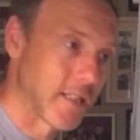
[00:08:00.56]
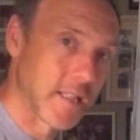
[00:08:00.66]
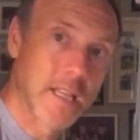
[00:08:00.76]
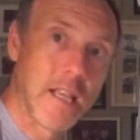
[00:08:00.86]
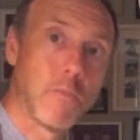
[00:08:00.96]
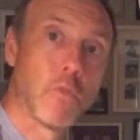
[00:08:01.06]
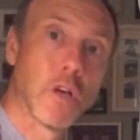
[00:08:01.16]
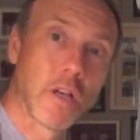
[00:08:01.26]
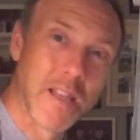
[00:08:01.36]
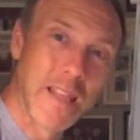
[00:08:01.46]
and the
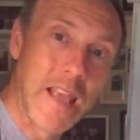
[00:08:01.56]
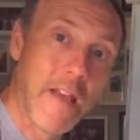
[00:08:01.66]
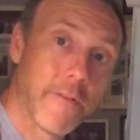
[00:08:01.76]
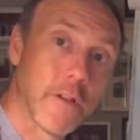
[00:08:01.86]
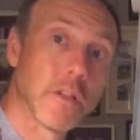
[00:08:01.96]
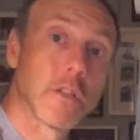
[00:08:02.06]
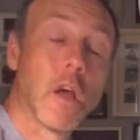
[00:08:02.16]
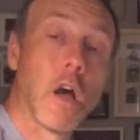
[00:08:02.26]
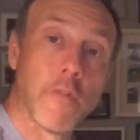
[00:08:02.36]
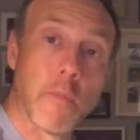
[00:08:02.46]
teamwork and the efforts
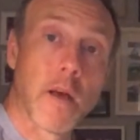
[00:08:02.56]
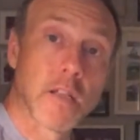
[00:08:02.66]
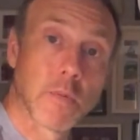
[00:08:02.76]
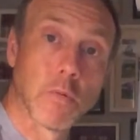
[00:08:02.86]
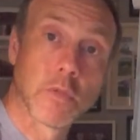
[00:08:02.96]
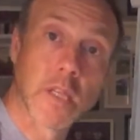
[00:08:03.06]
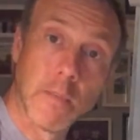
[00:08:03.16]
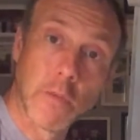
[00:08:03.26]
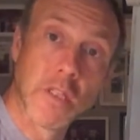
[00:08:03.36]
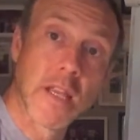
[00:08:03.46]
of a basketball
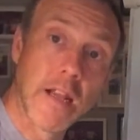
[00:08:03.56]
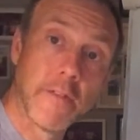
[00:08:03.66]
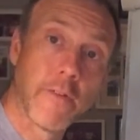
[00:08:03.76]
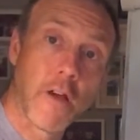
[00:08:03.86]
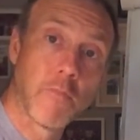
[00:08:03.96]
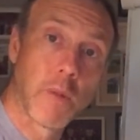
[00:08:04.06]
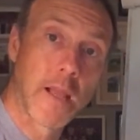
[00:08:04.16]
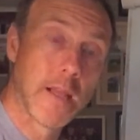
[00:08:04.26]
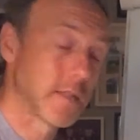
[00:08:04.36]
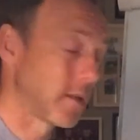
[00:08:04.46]
team containing 5
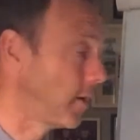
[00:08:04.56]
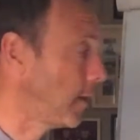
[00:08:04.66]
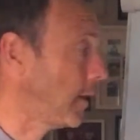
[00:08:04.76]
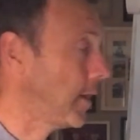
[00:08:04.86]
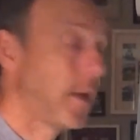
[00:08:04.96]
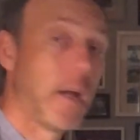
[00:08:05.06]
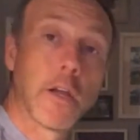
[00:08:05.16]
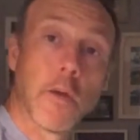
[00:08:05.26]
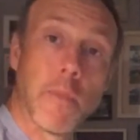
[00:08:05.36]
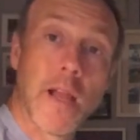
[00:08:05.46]
players
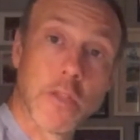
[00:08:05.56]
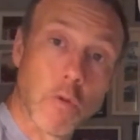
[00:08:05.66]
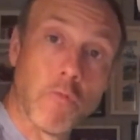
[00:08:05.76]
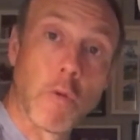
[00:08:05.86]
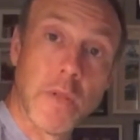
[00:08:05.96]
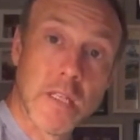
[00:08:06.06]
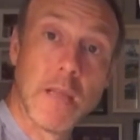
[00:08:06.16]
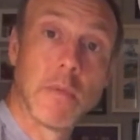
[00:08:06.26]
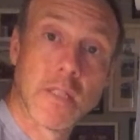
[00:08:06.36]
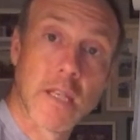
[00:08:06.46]
compared to a rugby
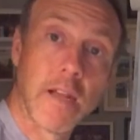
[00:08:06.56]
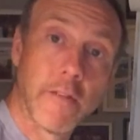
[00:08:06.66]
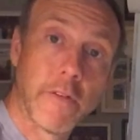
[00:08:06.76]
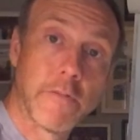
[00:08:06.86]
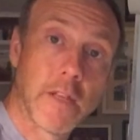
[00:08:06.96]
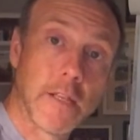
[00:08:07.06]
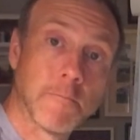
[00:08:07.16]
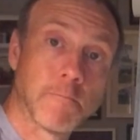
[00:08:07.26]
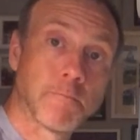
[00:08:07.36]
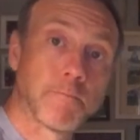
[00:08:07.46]
team containing 15.
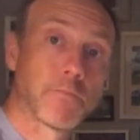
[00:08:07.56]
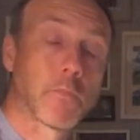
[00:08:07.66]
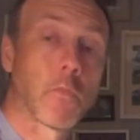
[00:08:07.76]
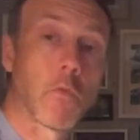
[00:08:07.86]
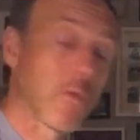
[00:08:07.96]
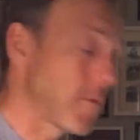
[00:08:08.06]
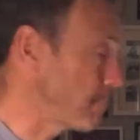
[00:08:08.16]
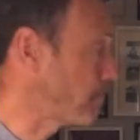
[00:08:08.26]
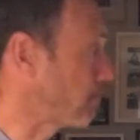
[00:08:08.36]
Right?